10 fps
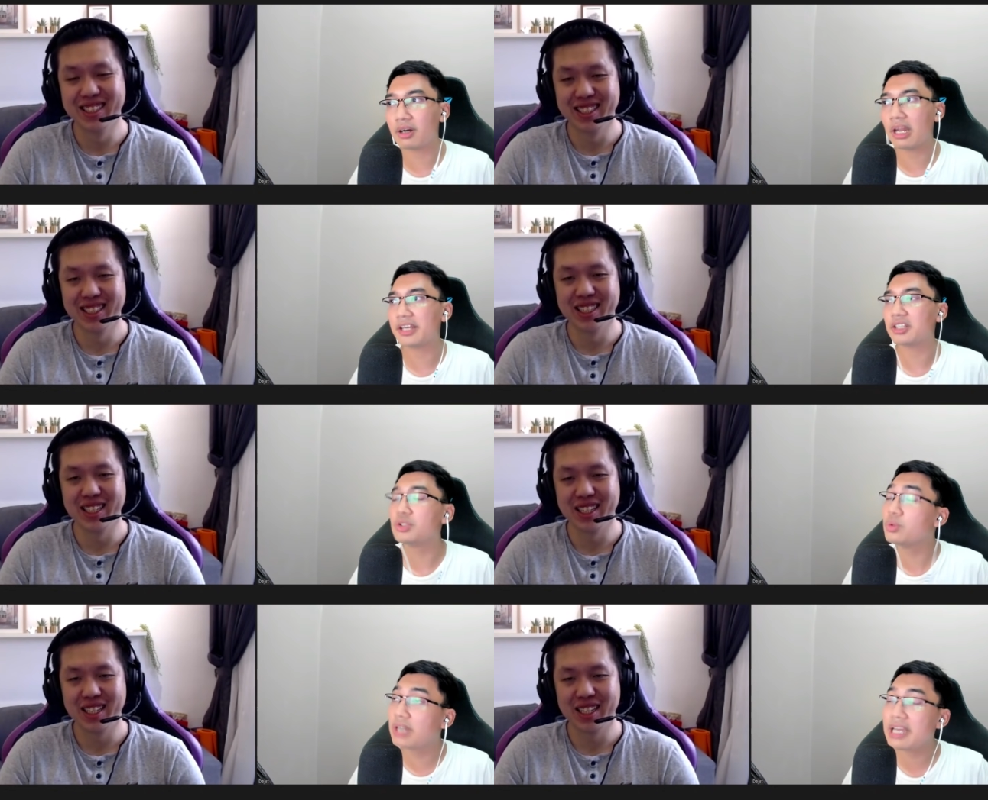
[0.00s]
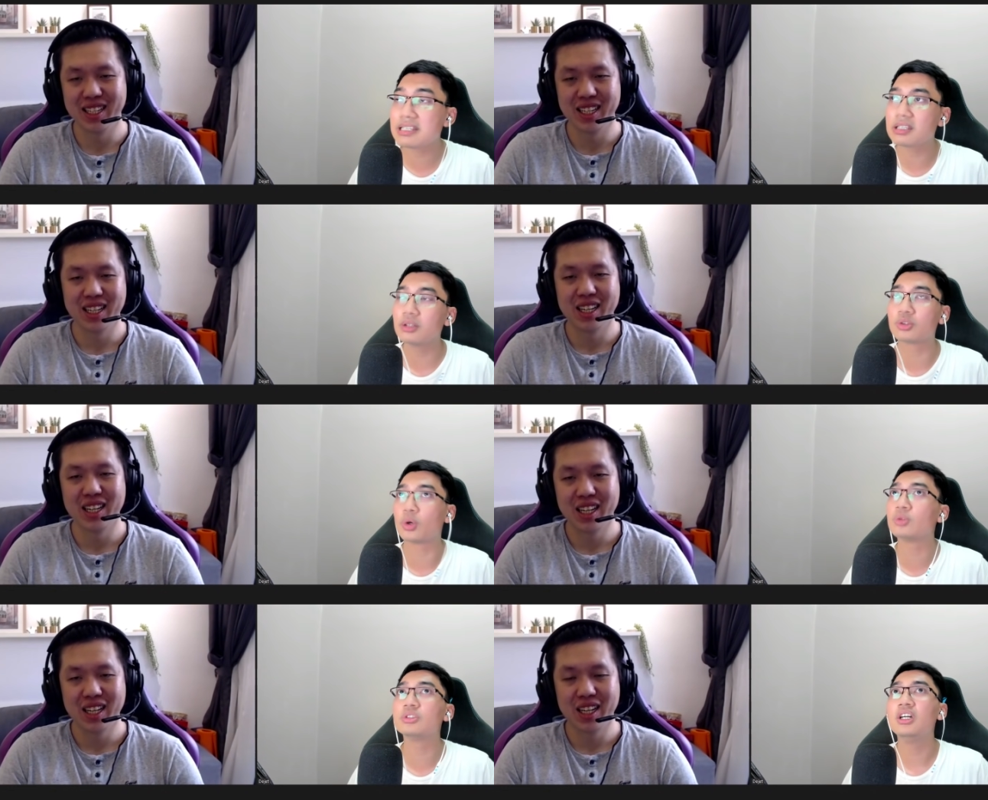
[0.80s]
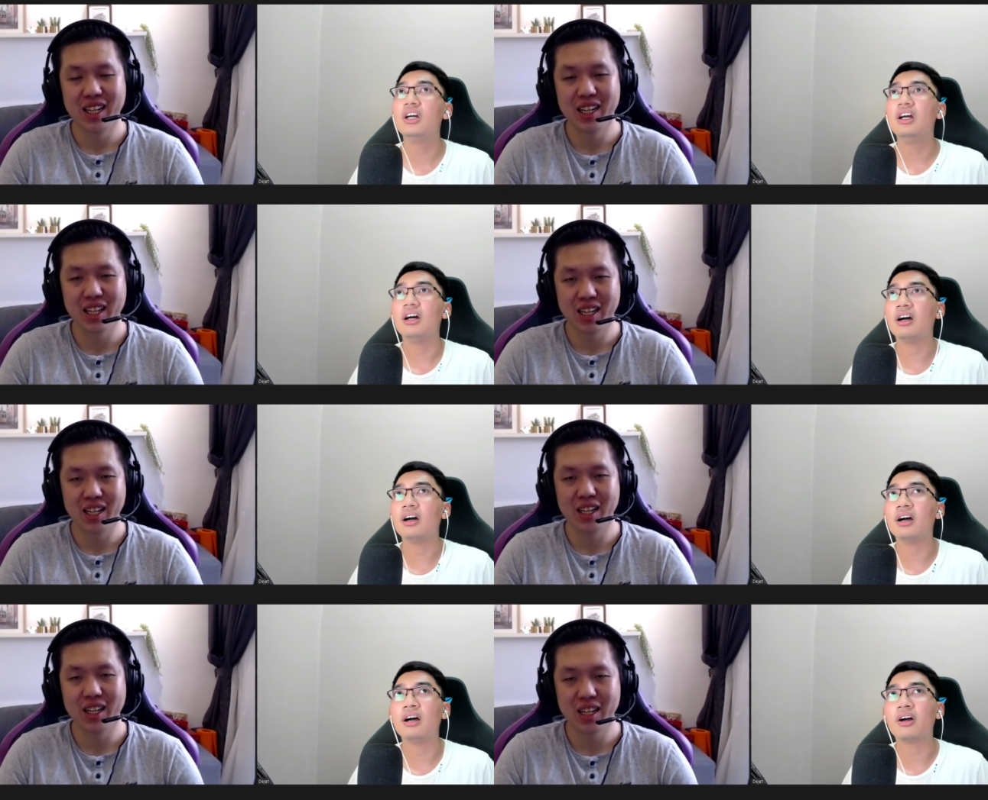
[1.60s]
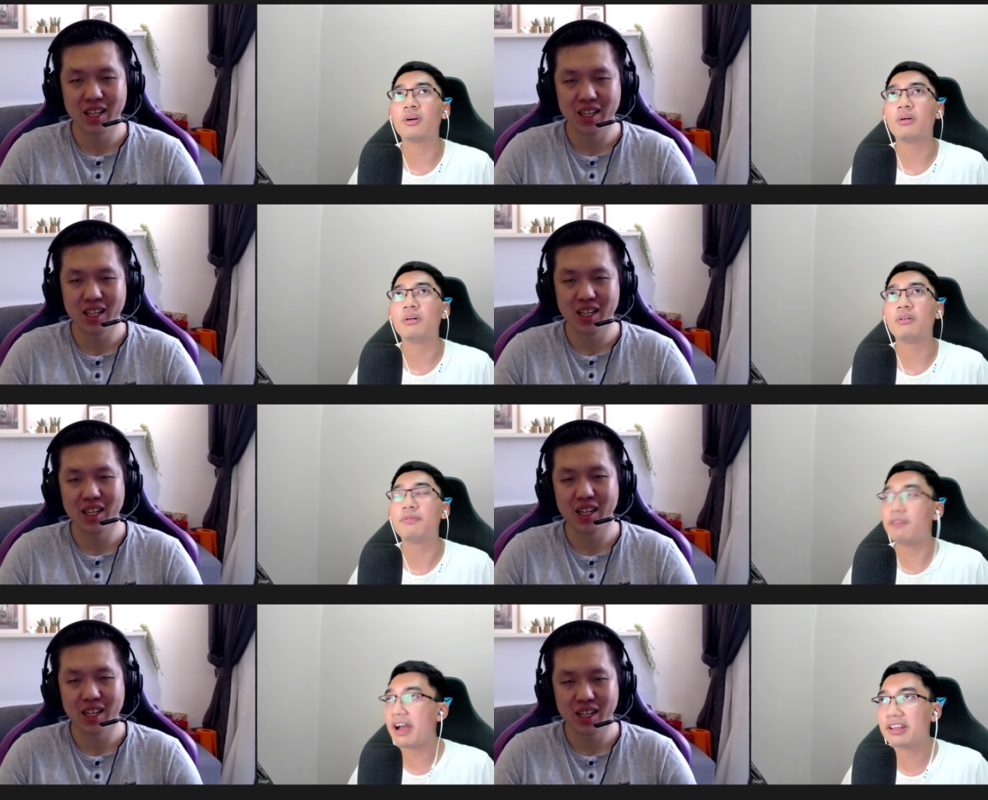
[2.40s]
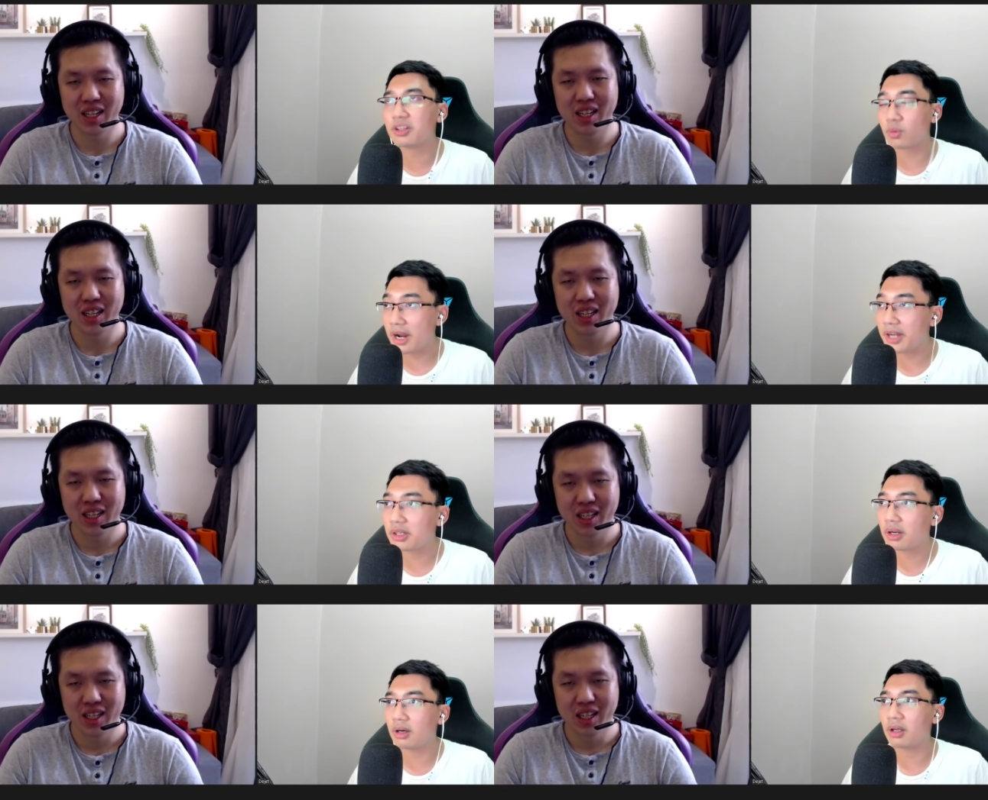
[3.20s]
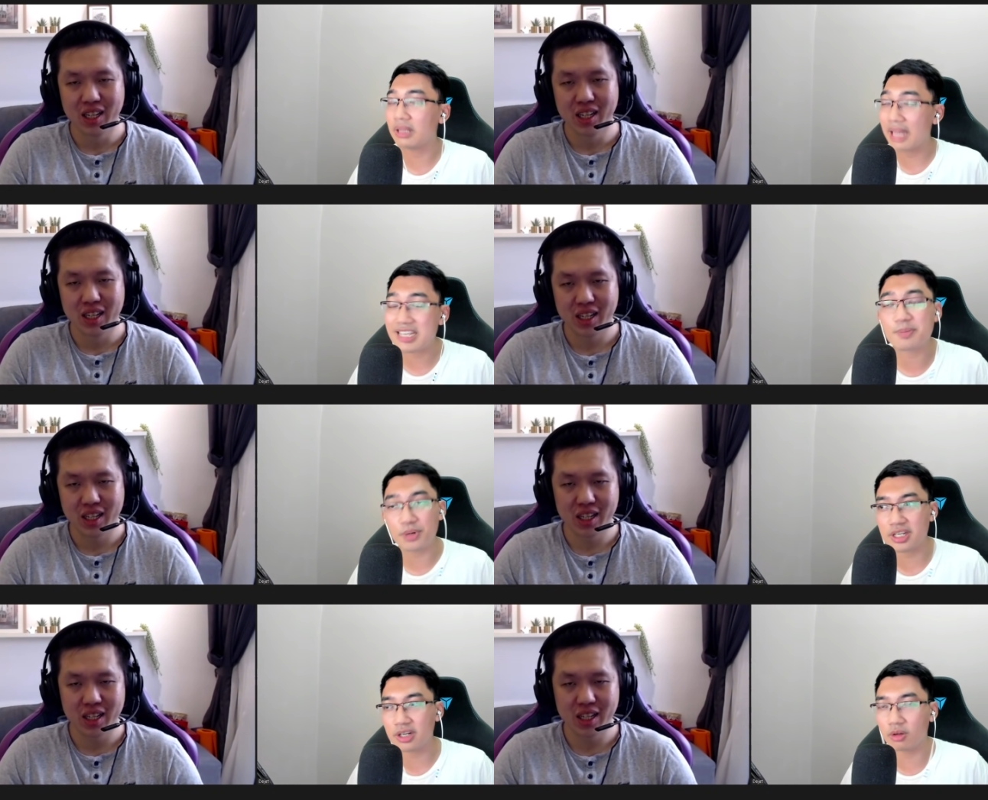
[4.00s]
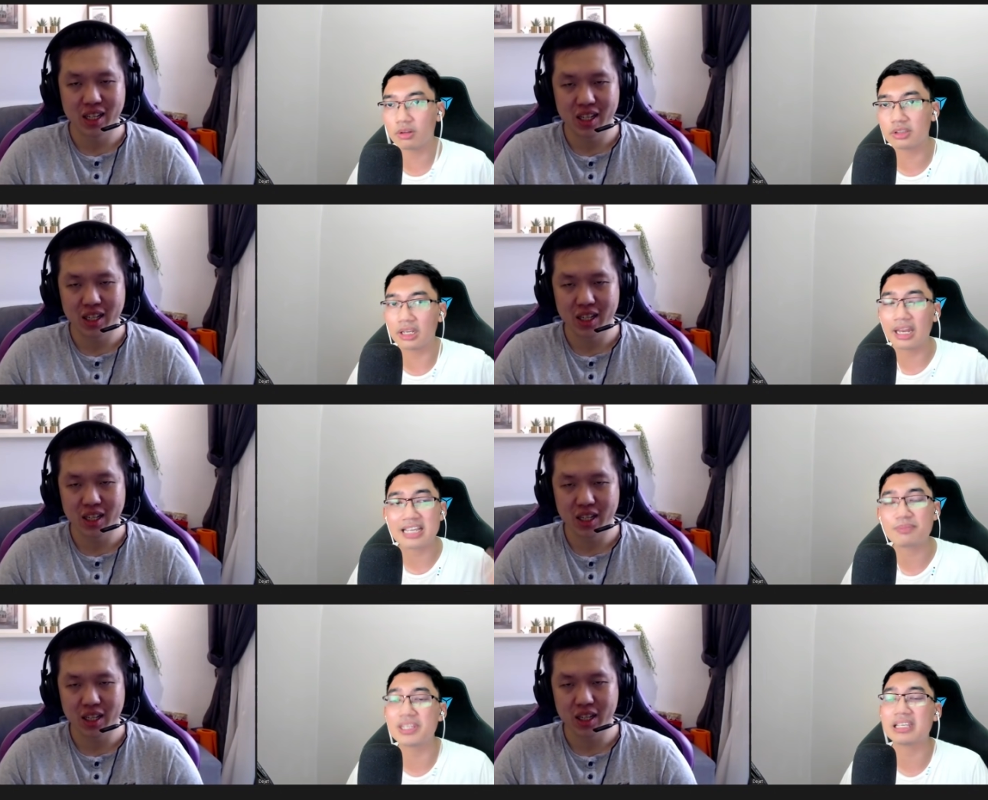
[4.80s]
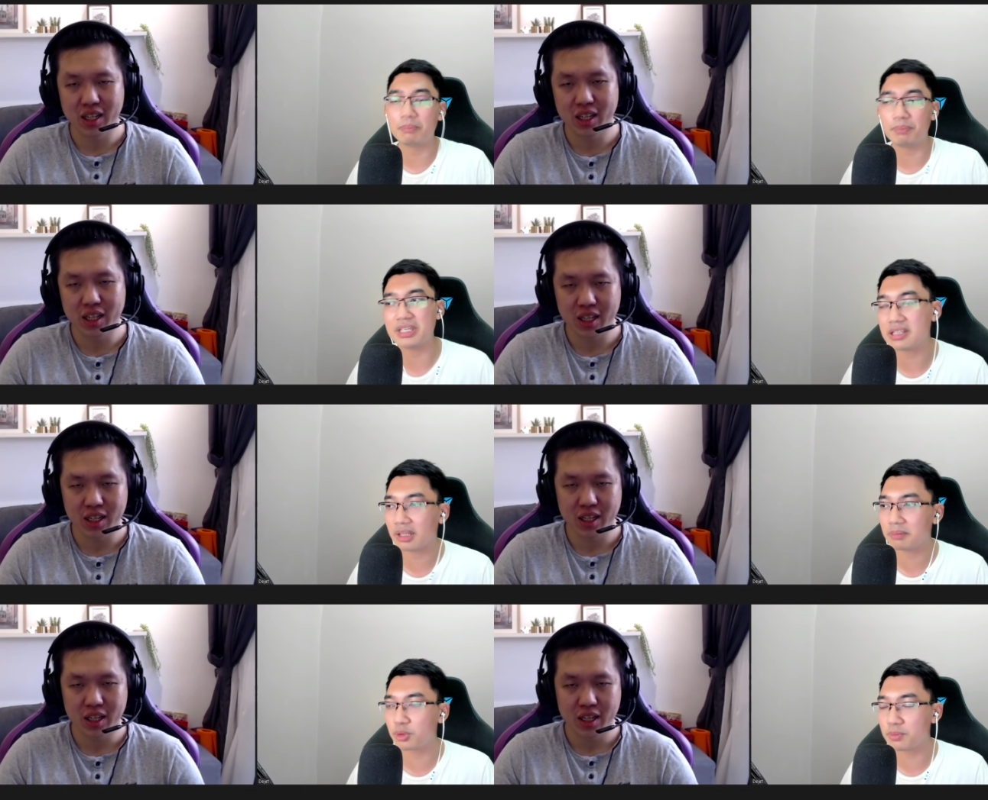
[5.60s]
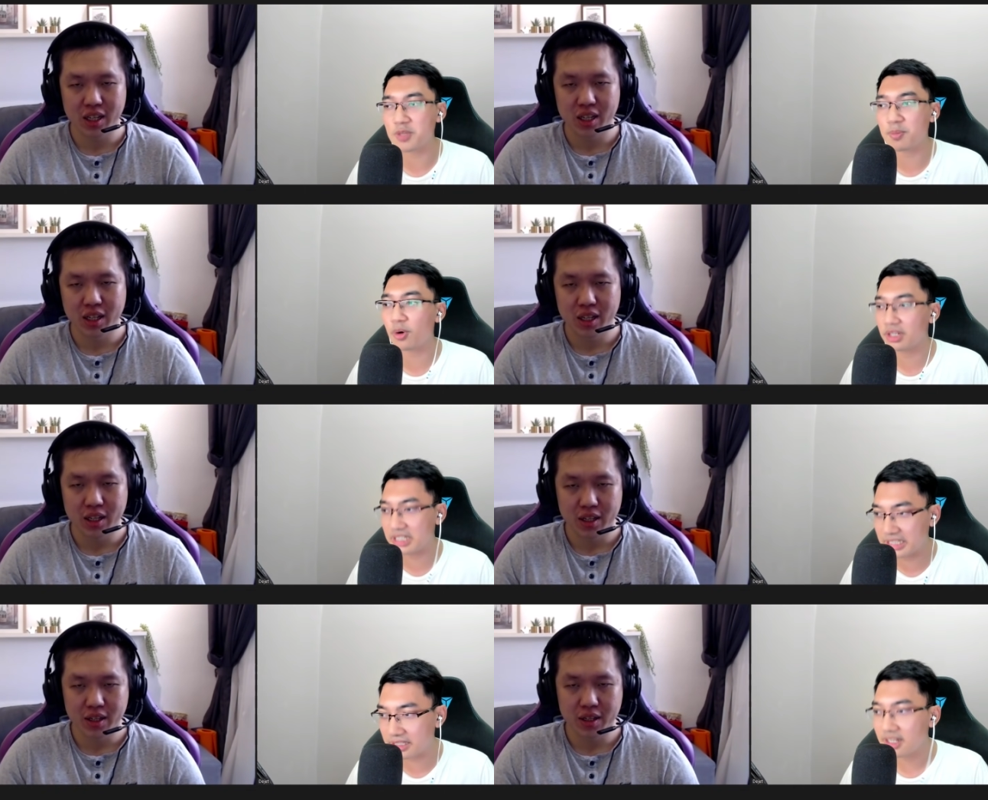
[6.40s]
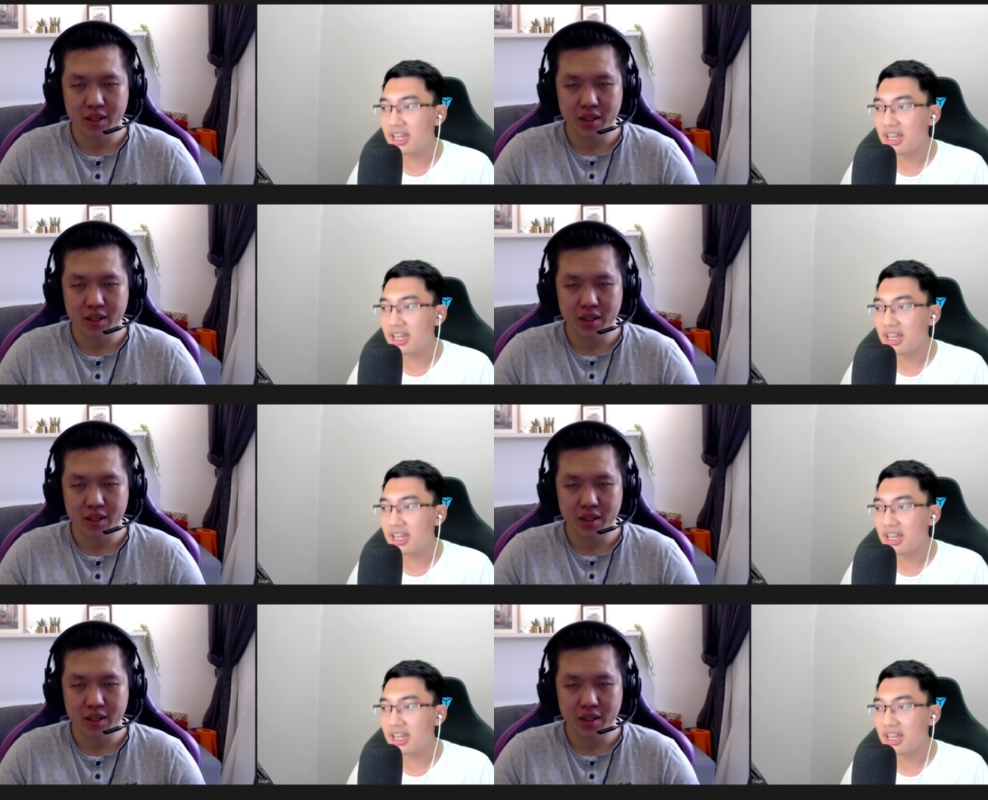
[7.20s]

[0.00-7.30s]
Speaker 1: Like you guys still don't uh find the right uh, last person or the last missing piece that Boom Esport need.